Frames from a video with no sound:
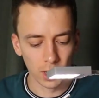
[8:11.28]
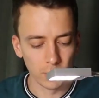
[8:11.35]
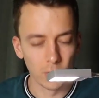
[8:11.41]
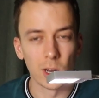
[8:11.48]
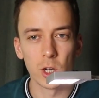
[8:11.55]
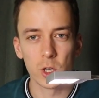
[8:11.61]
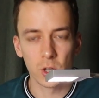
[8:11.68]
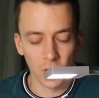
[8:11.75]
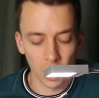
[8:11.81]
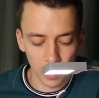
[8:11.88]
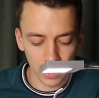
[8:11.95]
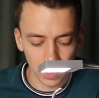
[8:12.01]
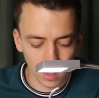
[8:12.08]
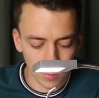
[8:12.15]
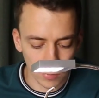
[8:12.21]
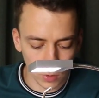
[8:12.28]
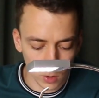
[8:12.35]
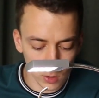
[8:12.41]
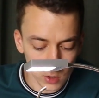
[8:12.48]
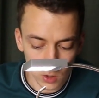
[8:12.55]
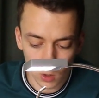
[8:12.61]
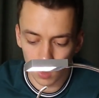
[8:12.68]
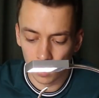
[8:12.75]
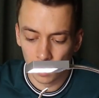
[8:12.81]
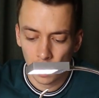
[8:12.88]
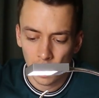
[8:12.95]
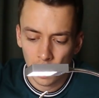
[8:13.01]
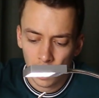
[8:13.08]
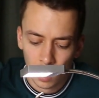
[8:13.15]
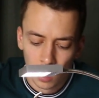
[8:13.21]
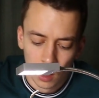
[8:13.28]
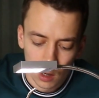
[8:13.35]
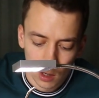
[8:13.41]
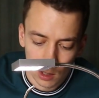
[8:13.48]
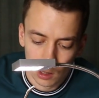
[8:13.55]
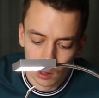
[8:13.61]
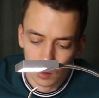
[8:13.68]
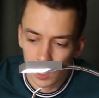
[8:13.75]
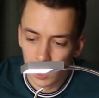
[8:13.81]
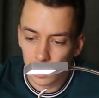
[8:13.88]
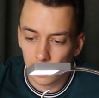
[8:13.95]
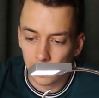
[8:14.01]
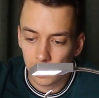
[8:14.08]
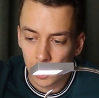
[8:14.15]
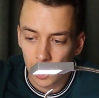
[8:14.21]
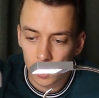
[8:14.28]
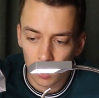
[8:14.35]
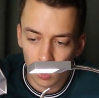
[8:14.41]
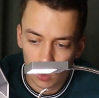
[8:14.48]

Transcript: have a lush carpet in the front, so a little extra